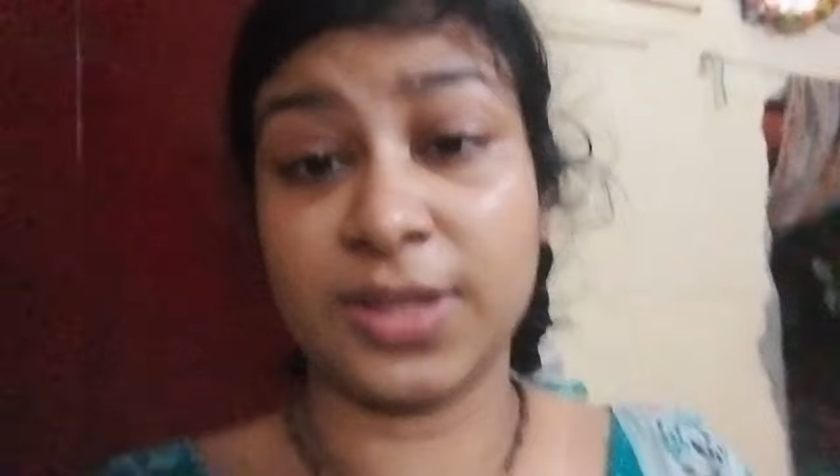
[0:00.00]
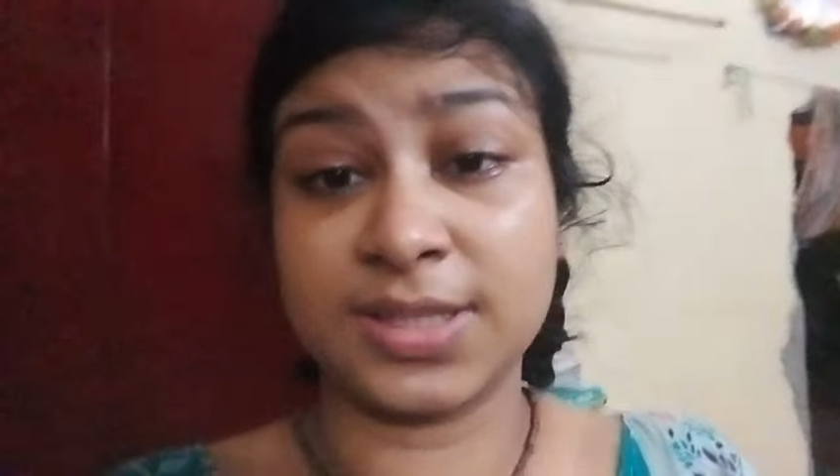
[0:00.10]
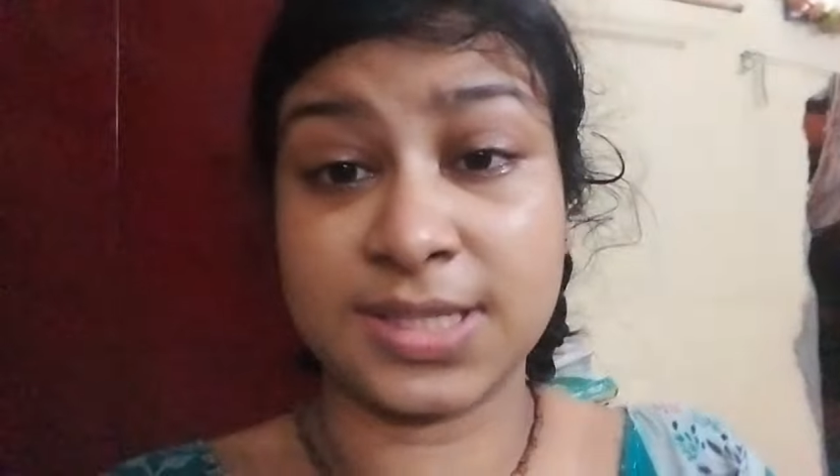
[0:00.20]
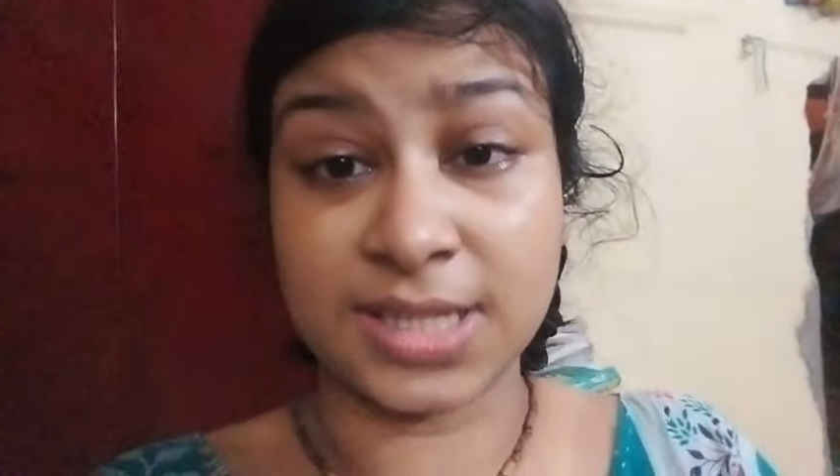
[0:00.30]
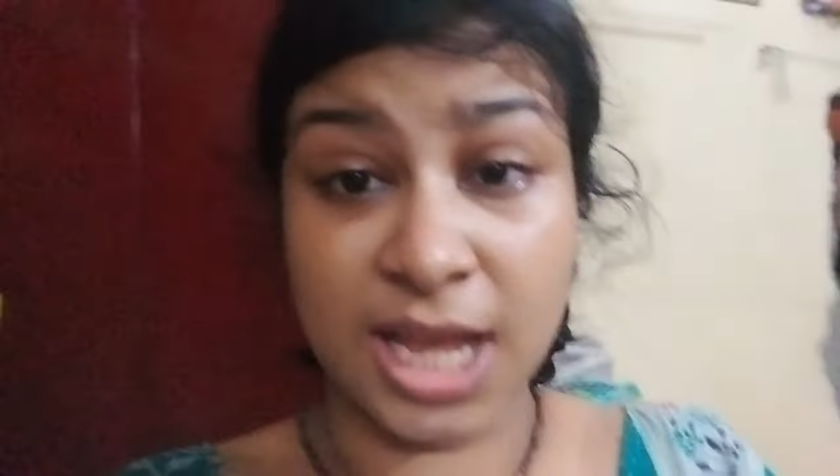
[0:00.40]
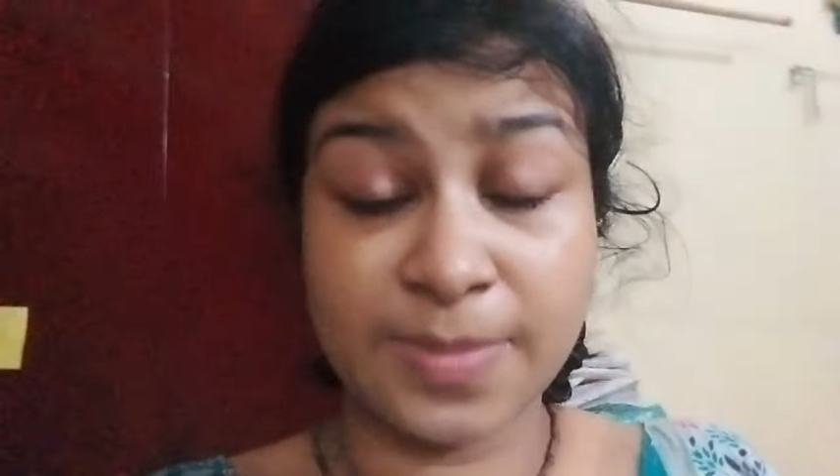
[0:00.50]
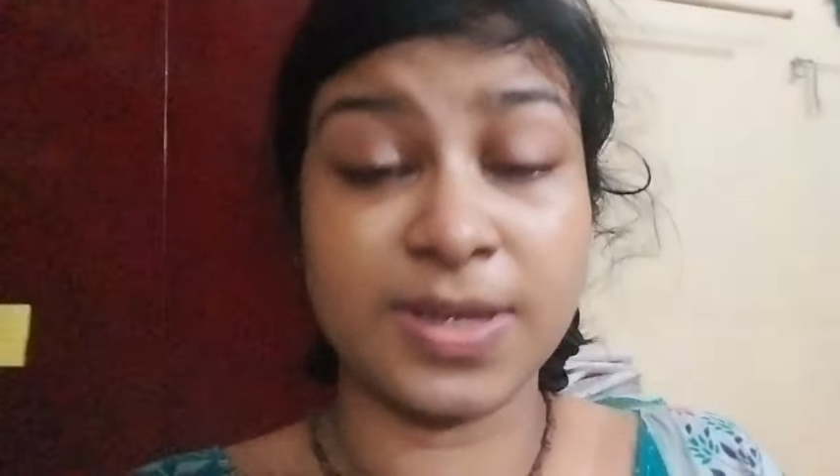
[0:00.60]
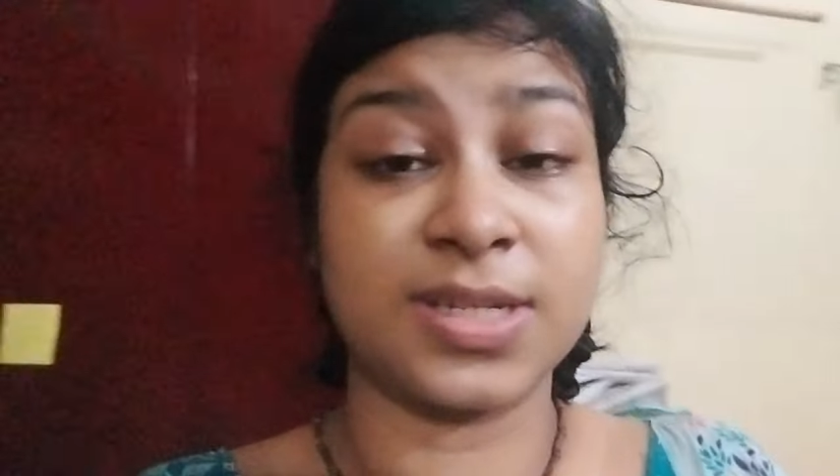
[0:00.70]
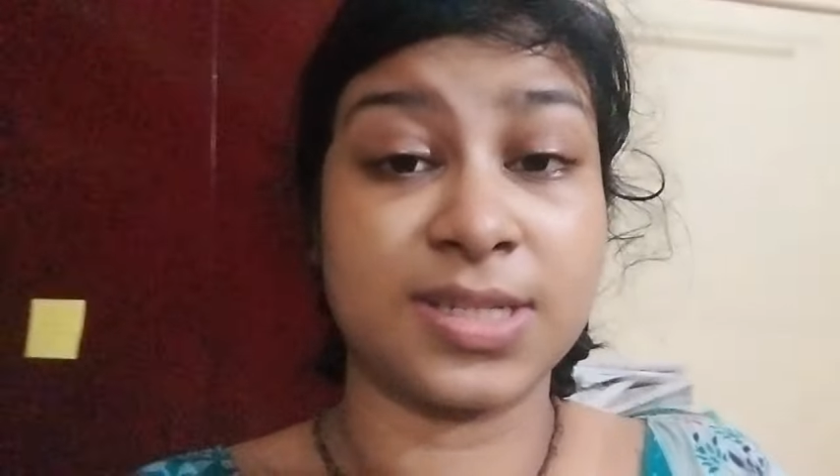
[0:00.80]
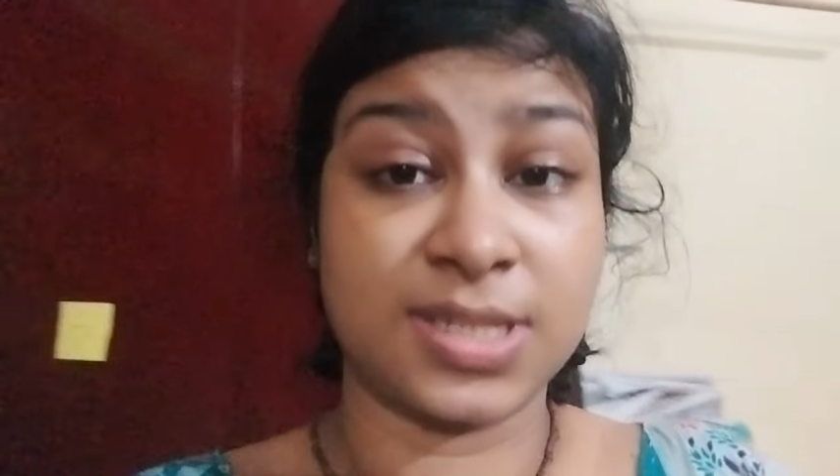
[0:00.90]

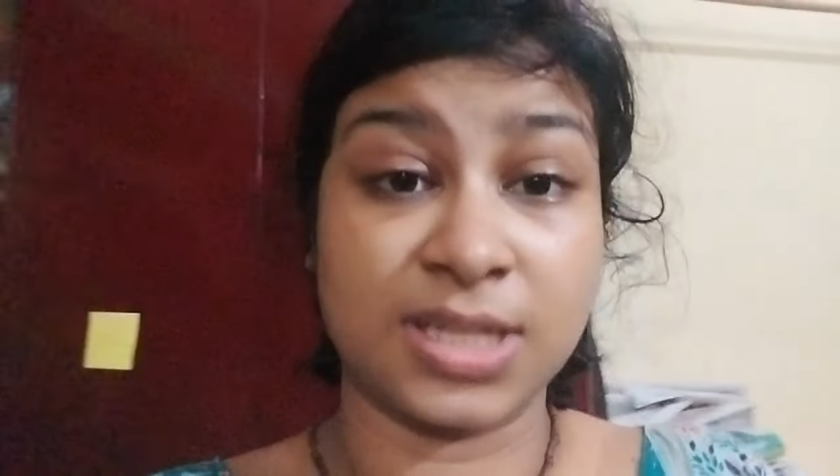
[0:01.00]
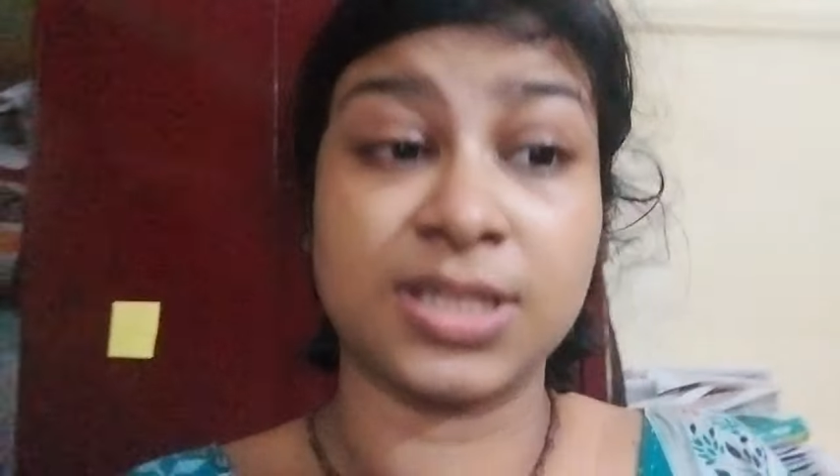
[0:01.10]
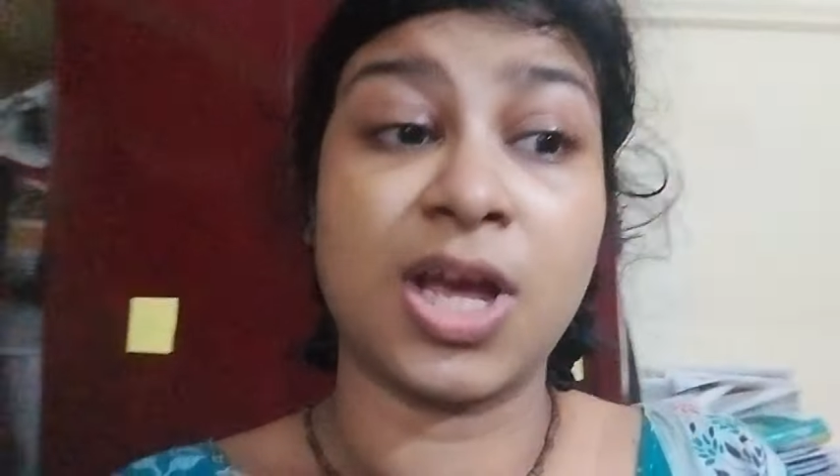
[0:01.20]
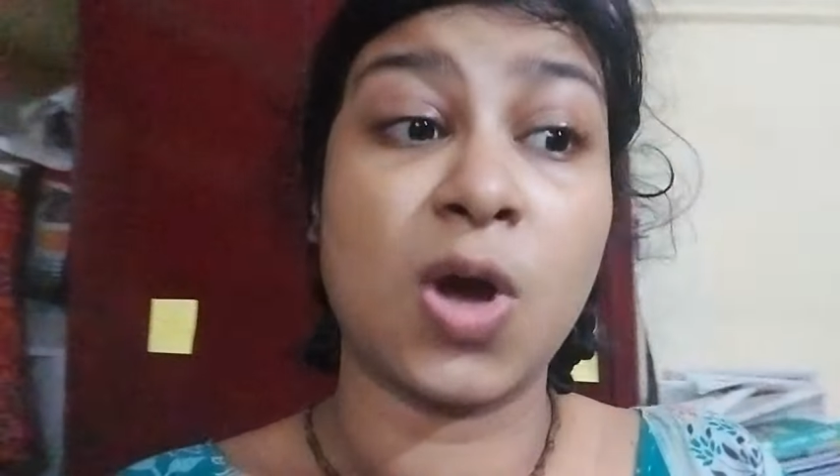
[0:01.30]
understand that